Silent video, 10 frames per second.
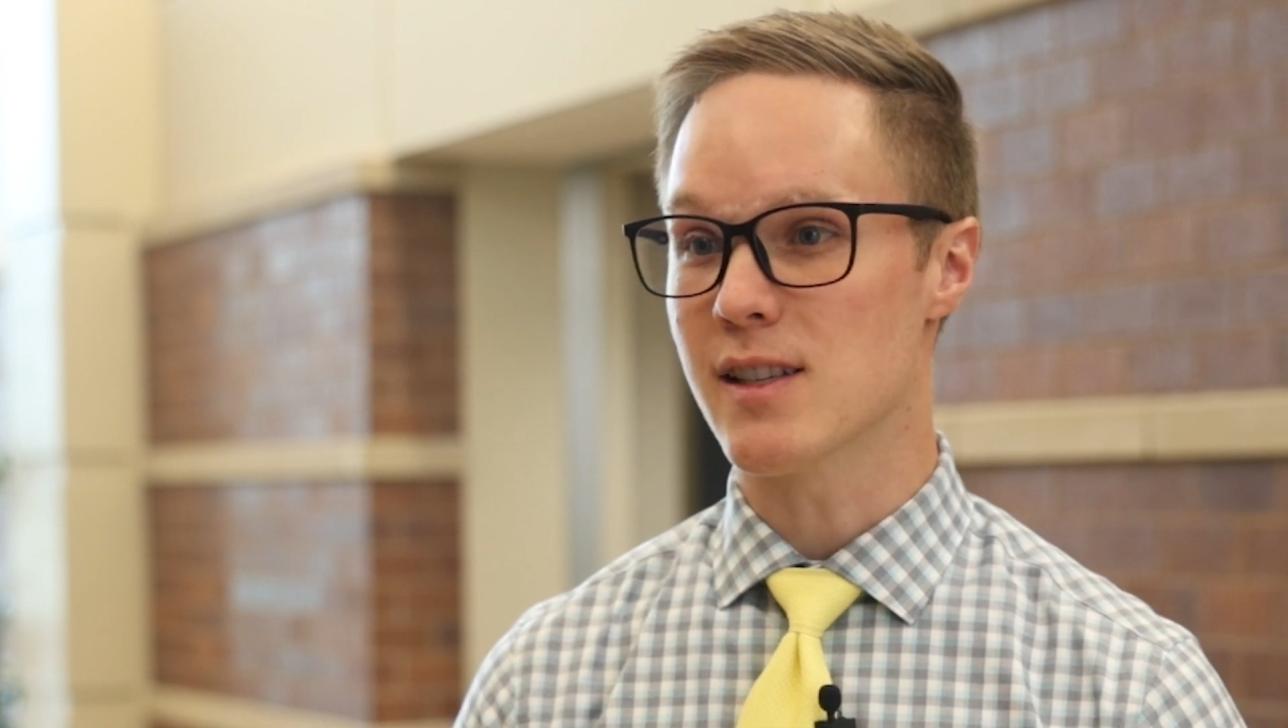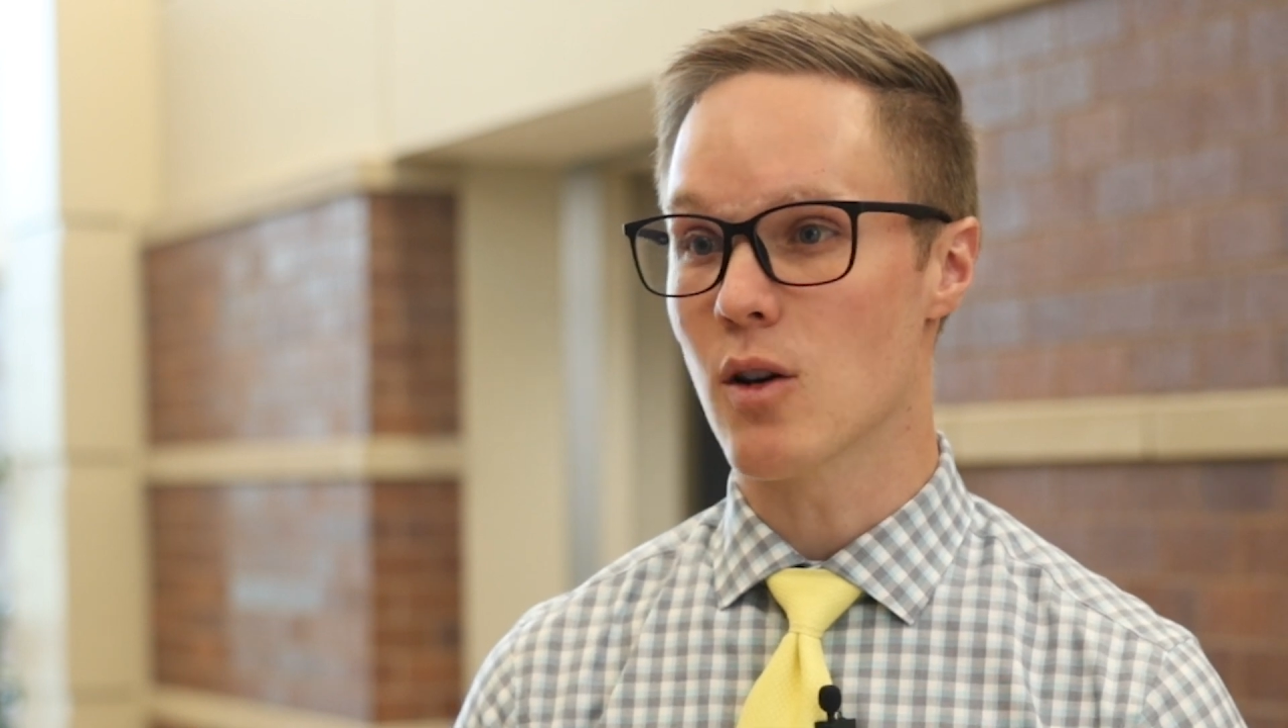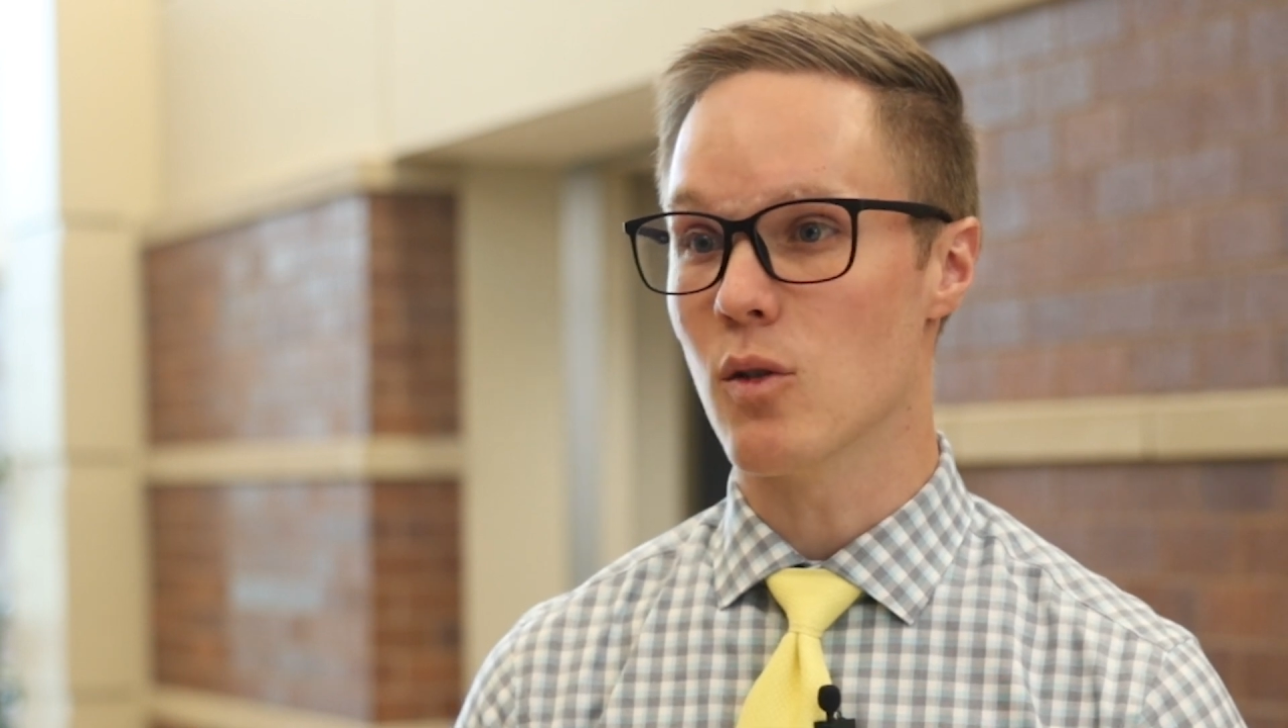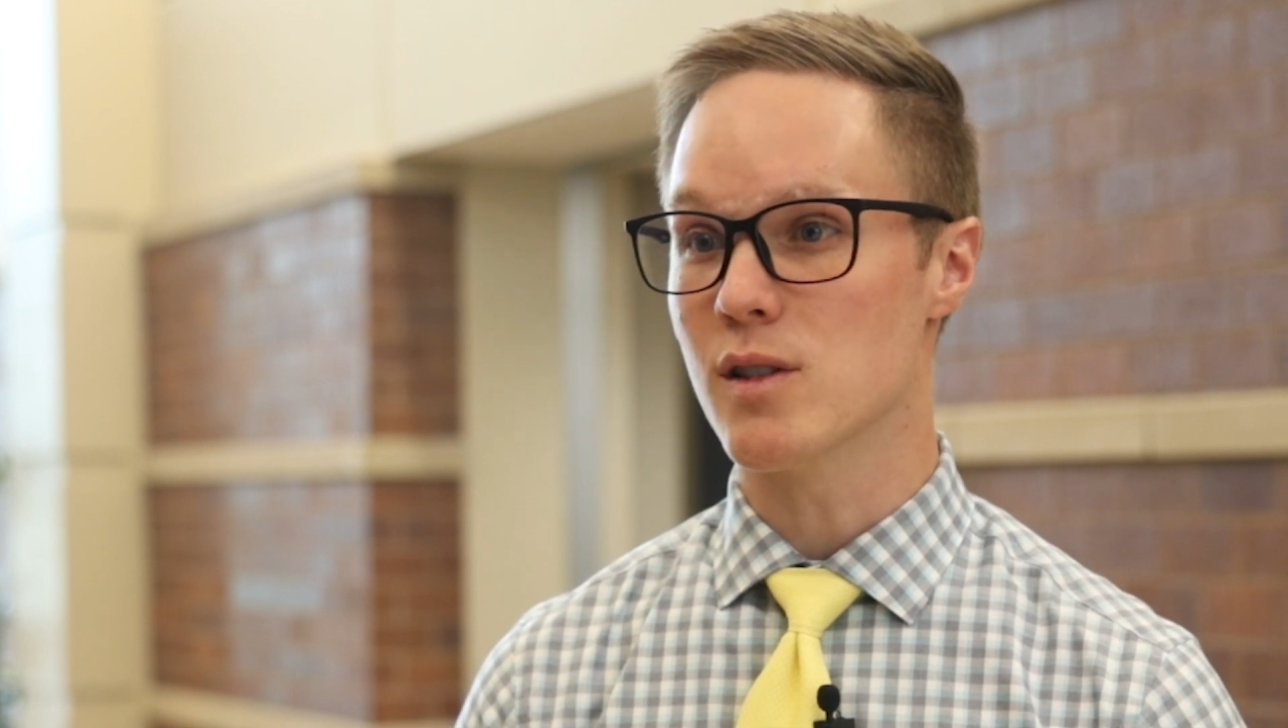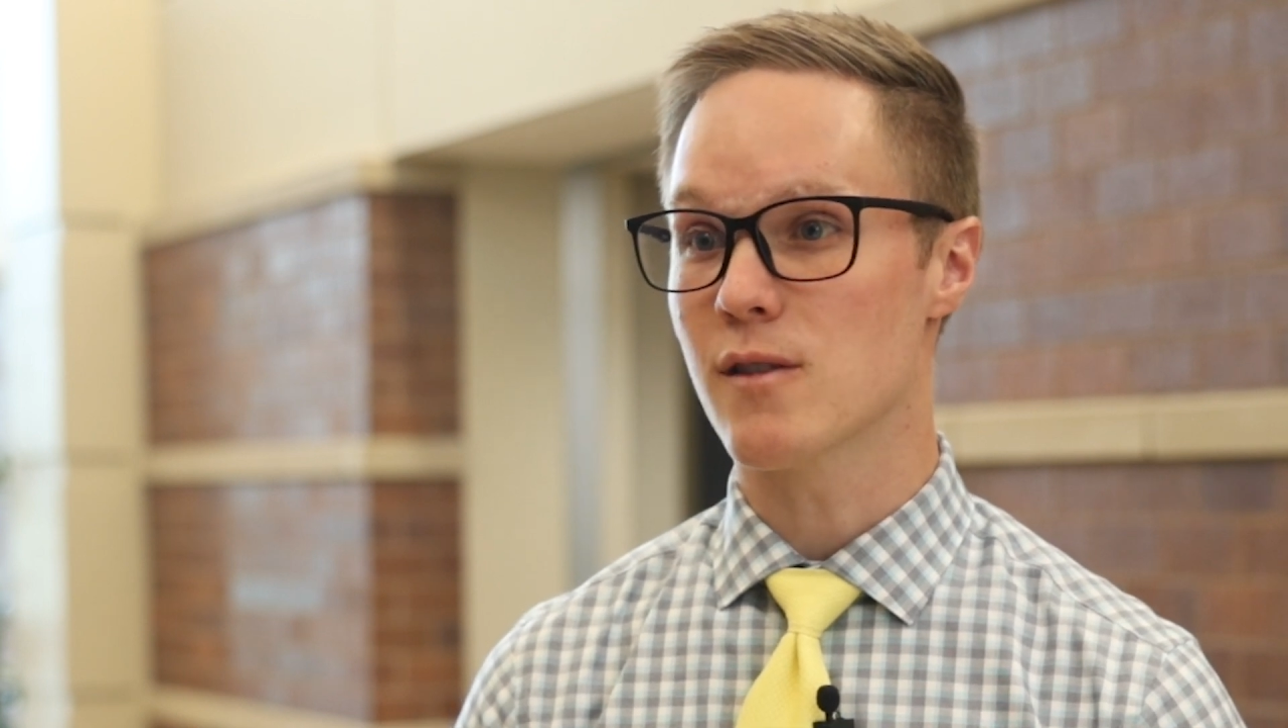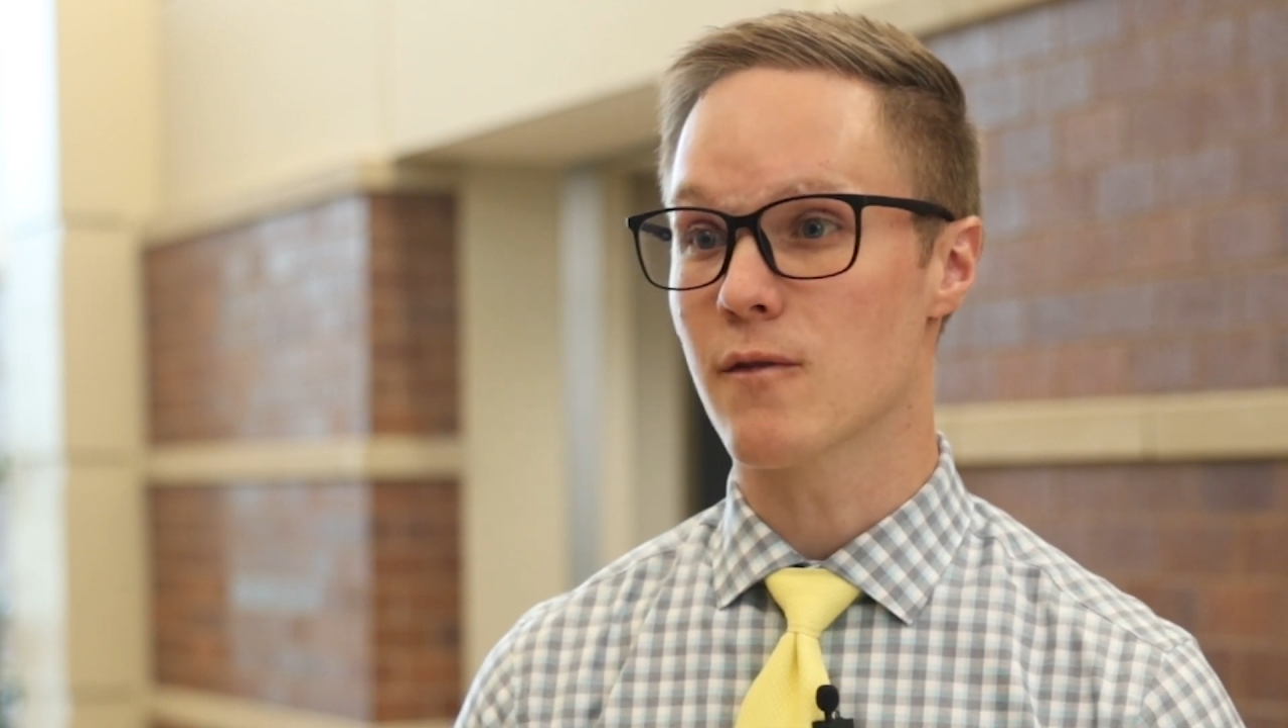zones